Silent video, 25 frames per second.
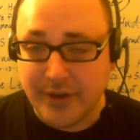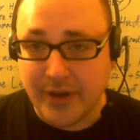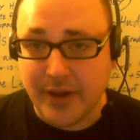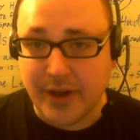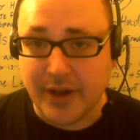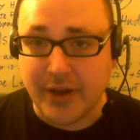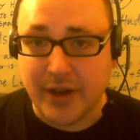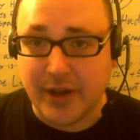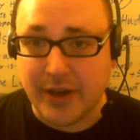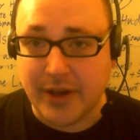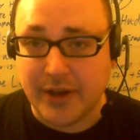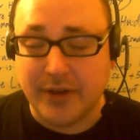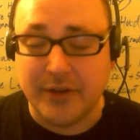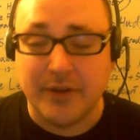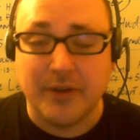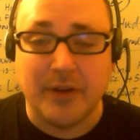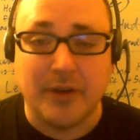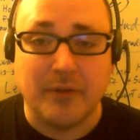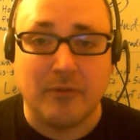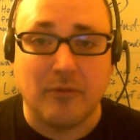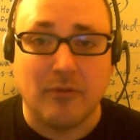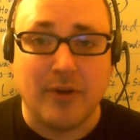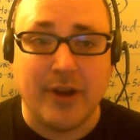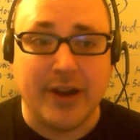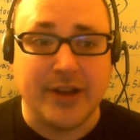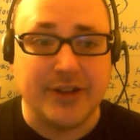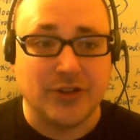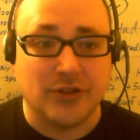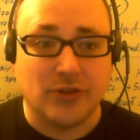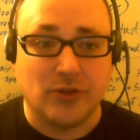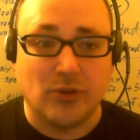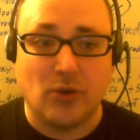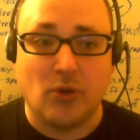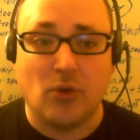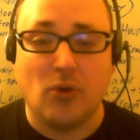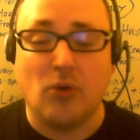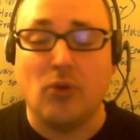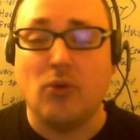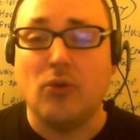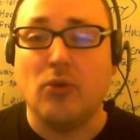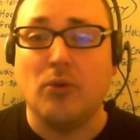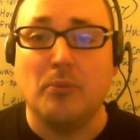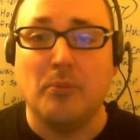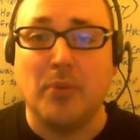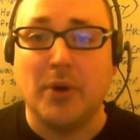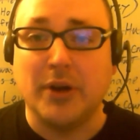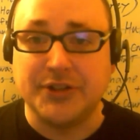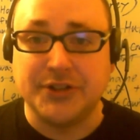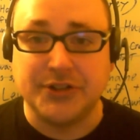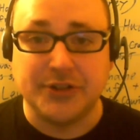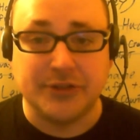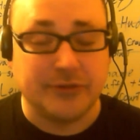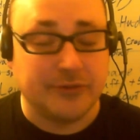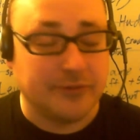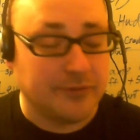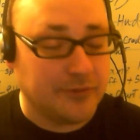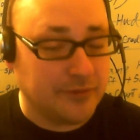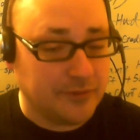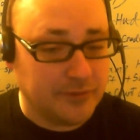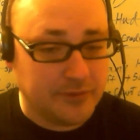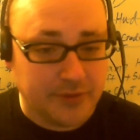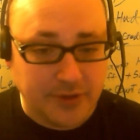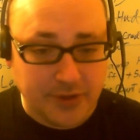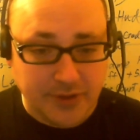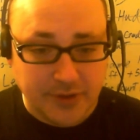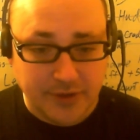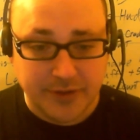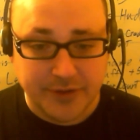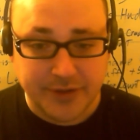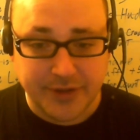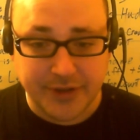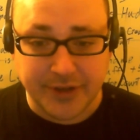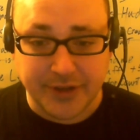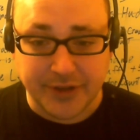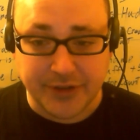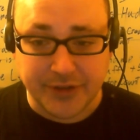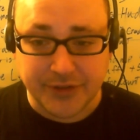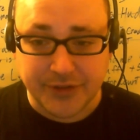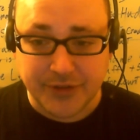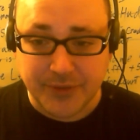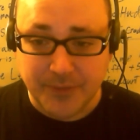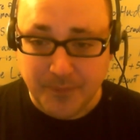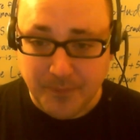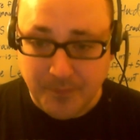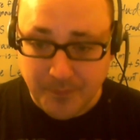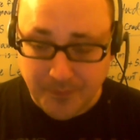it raised a whole bunch of things.